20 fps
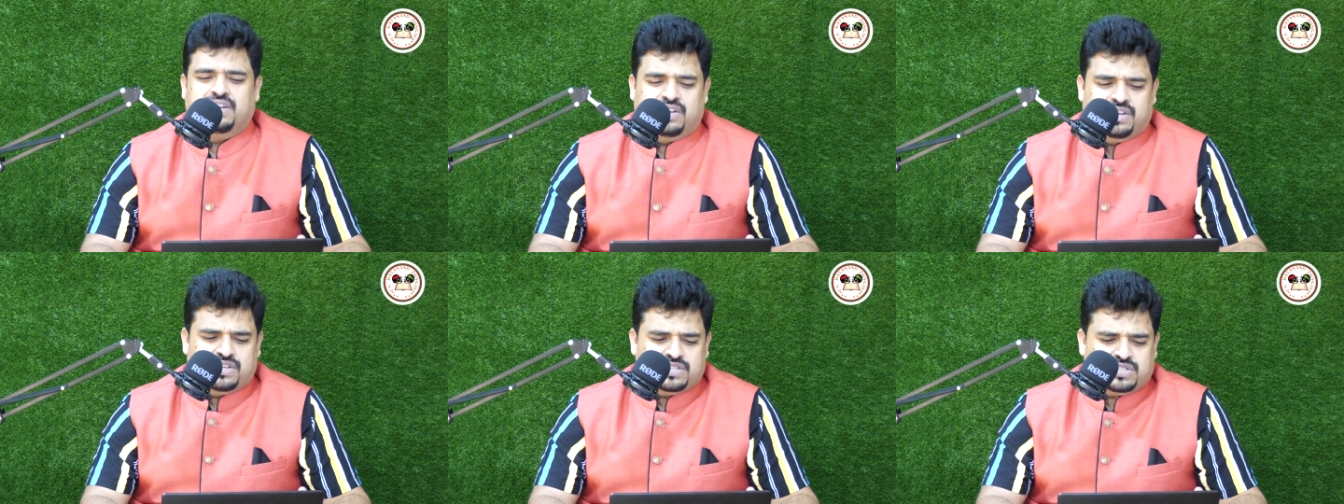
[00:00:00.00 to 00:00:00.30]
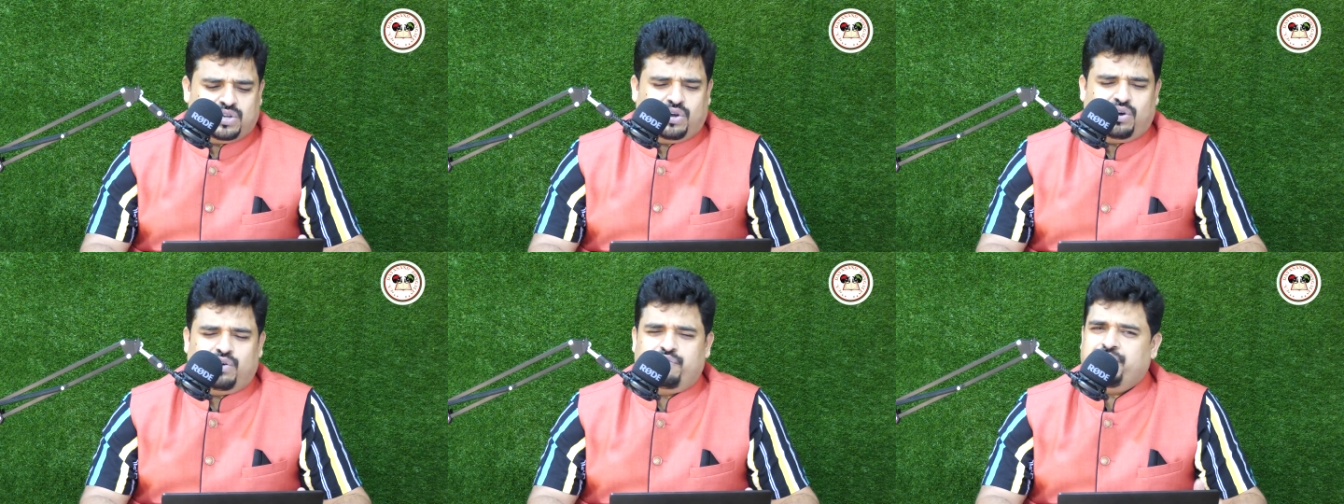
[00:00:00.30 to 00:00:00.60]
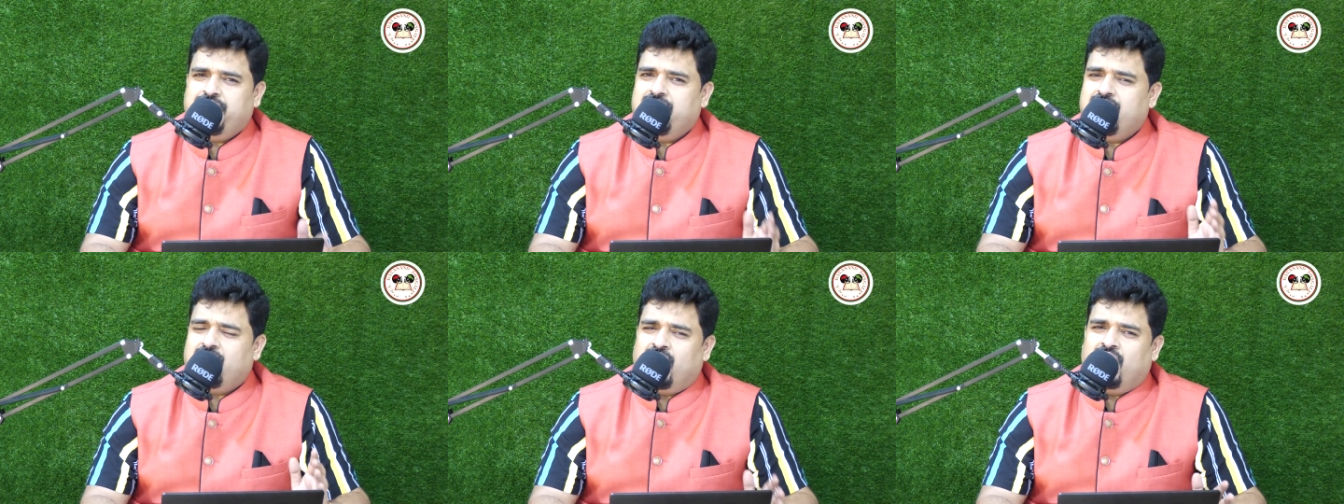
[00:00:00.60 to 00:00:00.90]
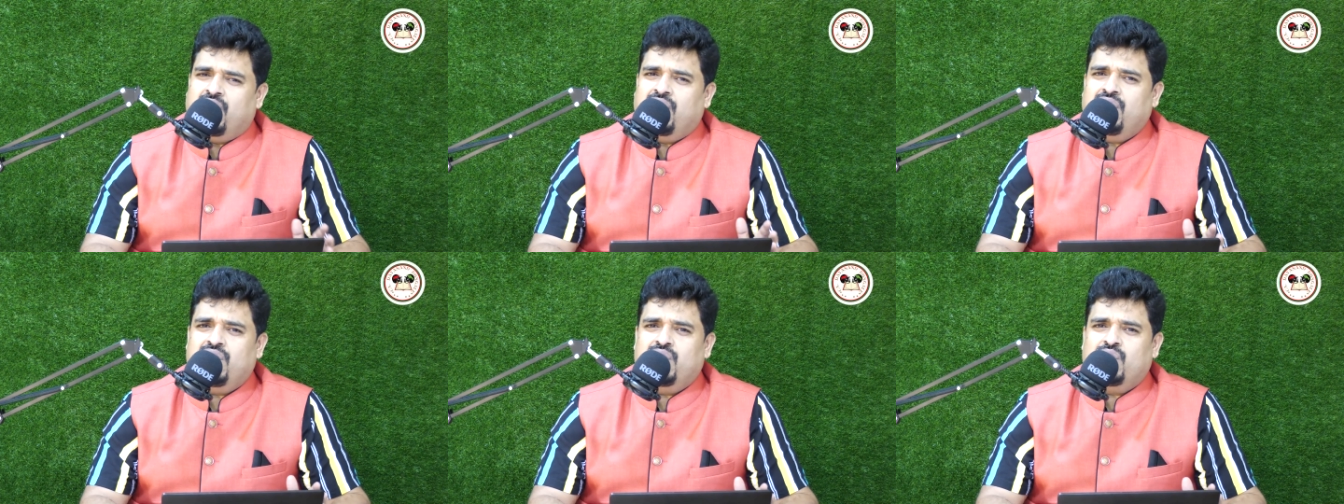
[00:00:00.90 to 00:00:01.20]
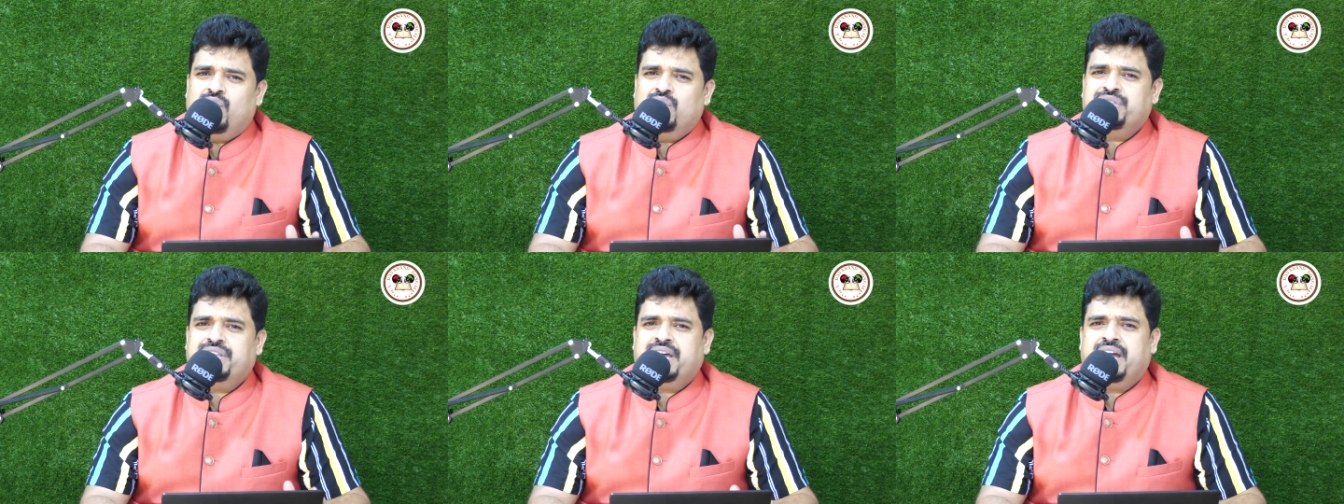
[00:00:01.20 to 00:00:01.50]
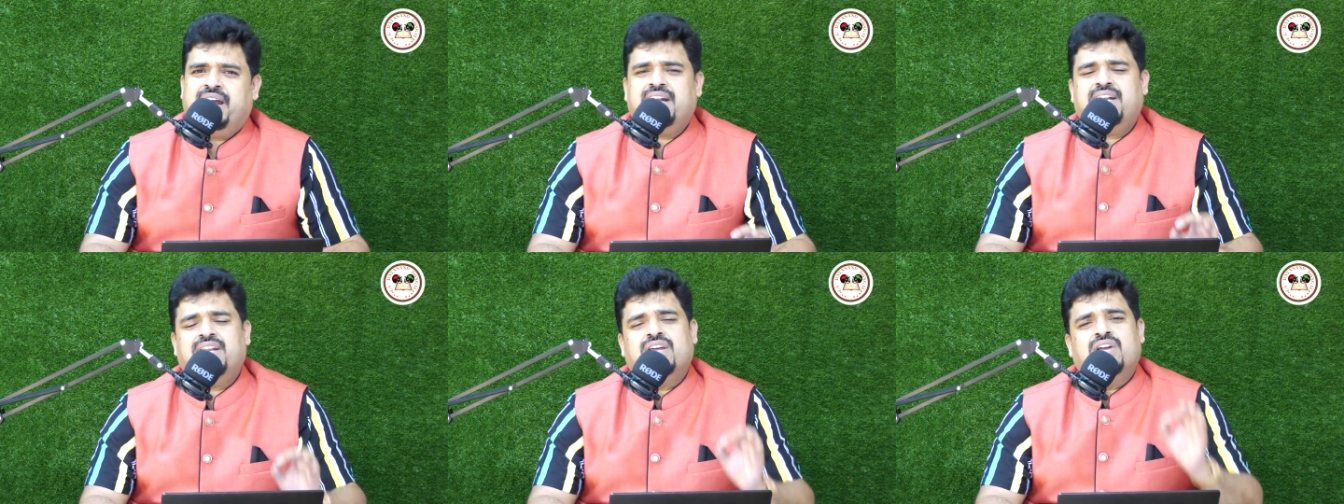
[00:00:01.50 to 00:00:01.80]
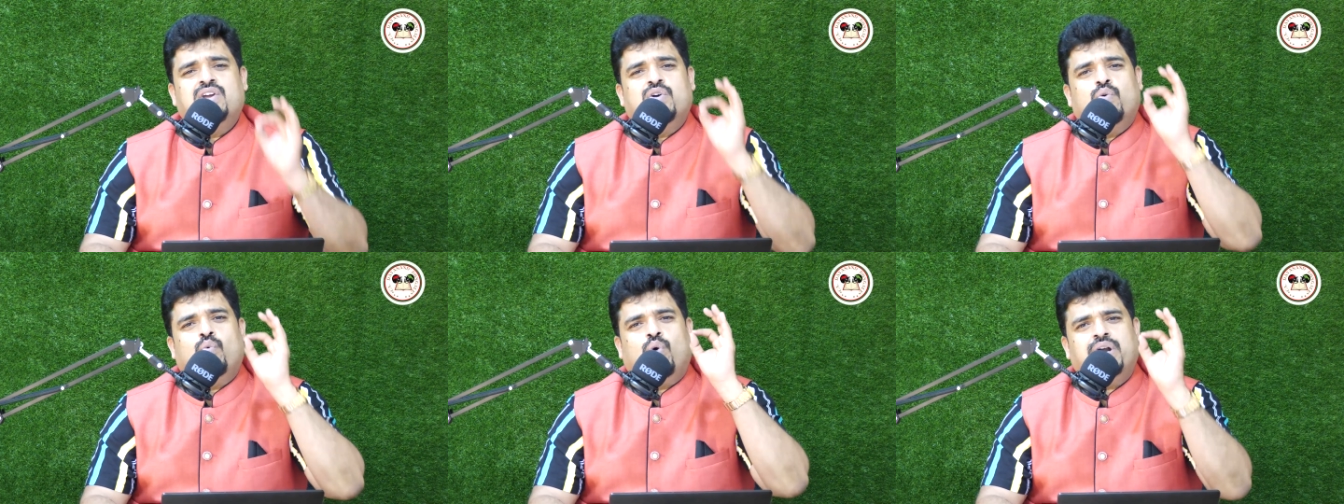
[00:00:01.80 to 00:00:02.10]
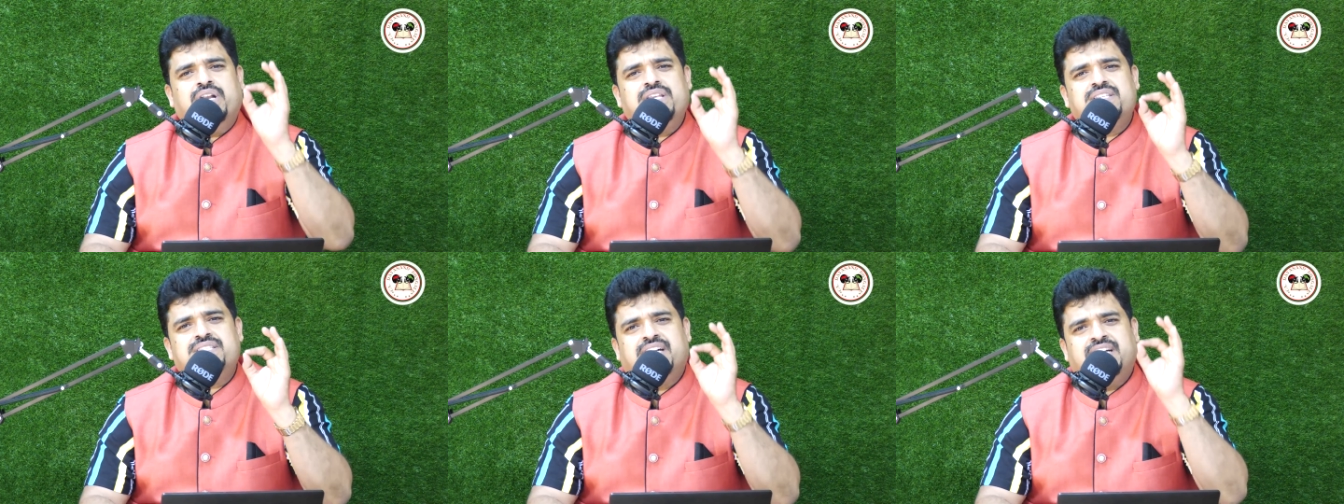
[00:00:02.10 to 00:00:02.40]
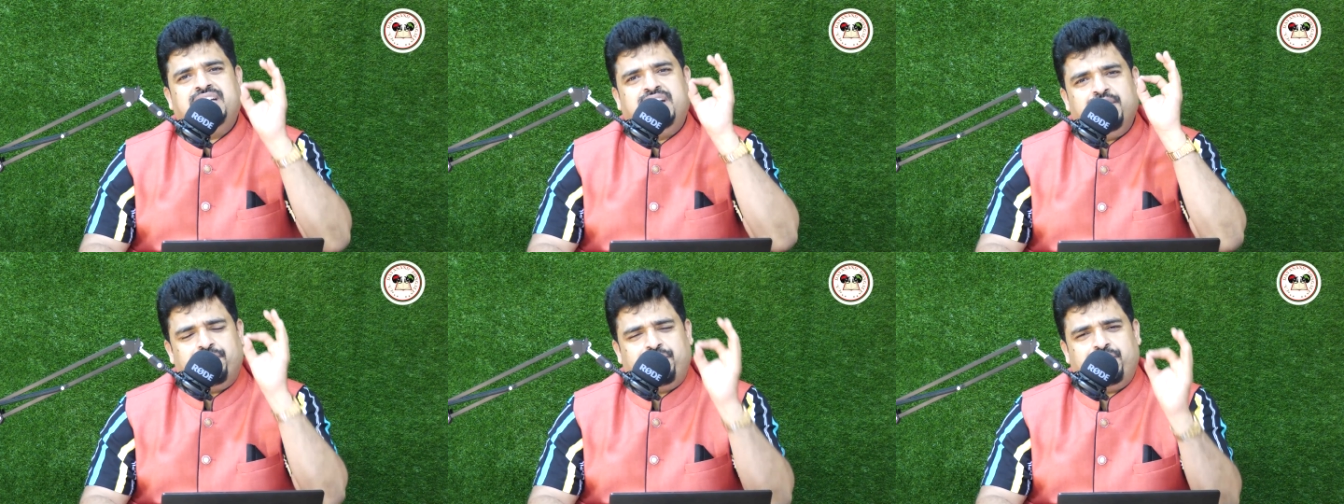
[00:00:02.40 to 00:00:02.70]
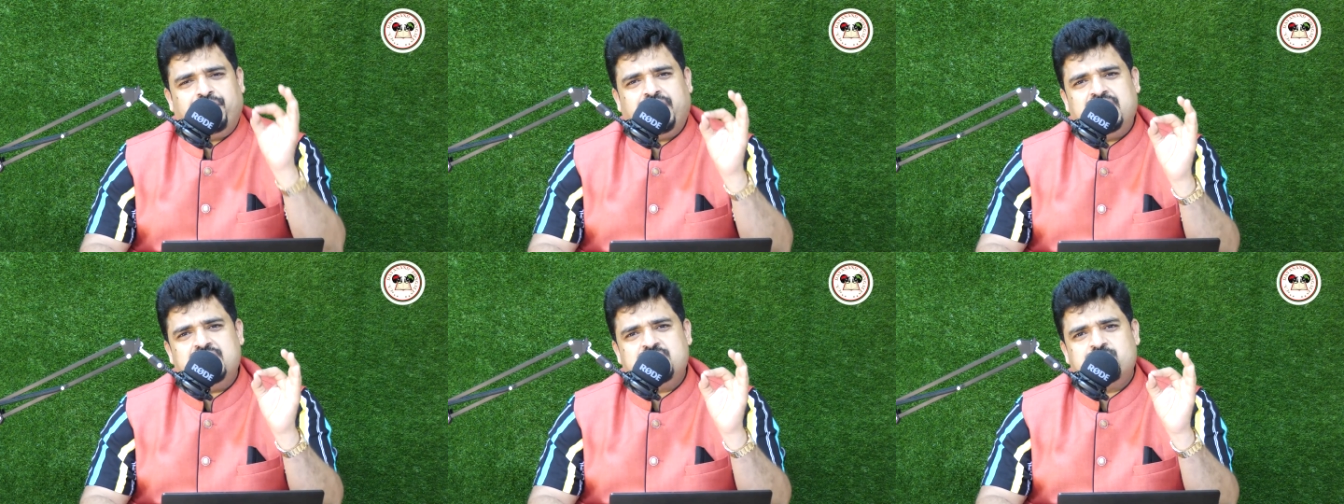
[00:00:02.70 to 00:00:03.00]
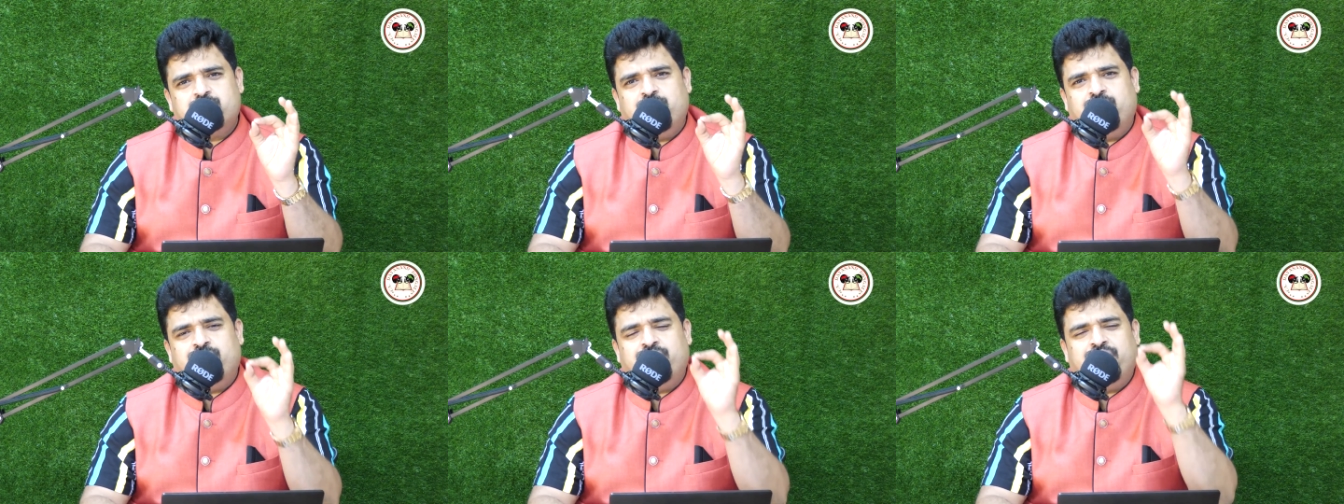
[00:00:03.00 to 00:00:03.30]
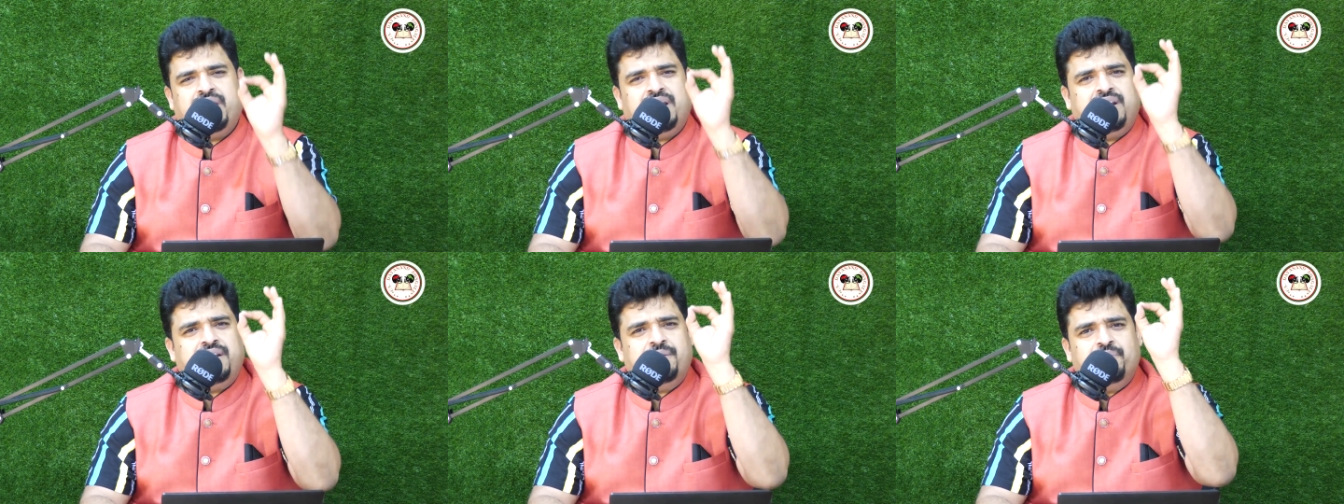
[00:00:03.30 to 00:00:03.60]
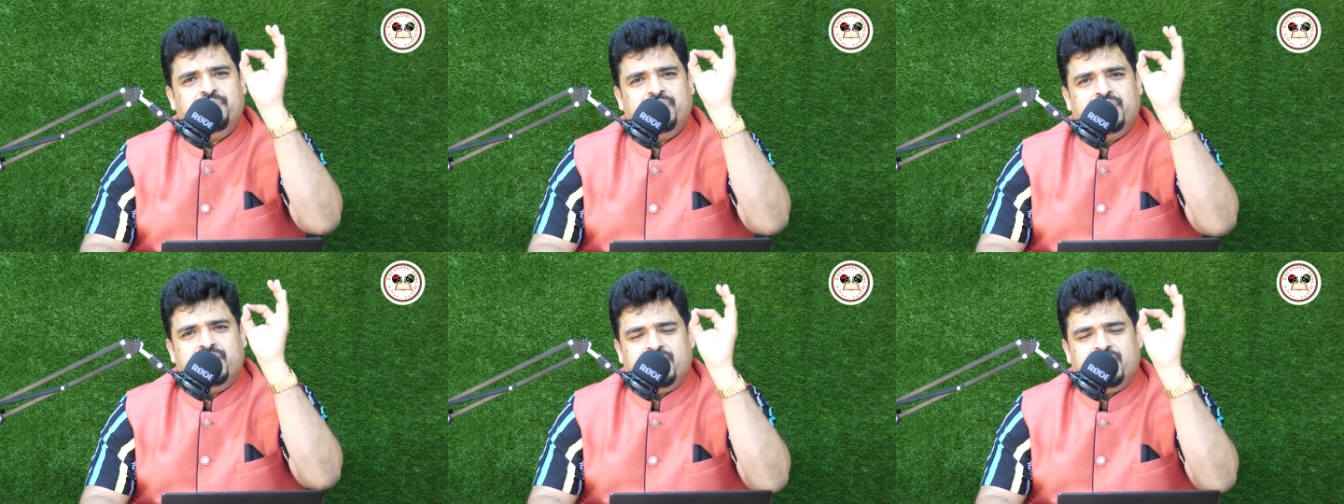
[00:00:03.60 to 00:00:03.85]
So we all know that what is the difference between